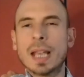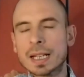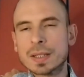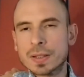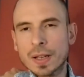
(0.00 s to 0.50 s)

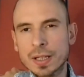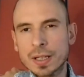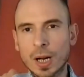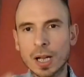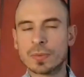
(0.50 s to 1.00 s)

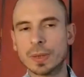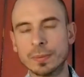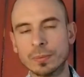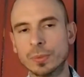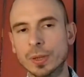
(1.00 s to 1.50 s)
Exercise wise,
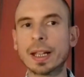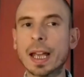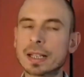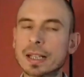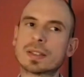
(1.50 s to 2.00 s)
we
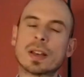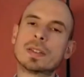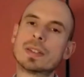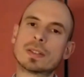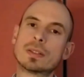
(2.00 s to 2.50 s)
think
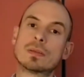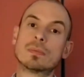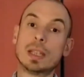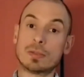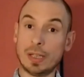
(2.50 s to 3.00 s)
exercise
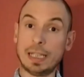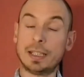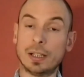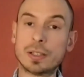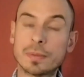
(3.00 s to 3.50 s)
is really
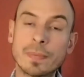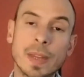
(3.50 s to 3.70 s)
good.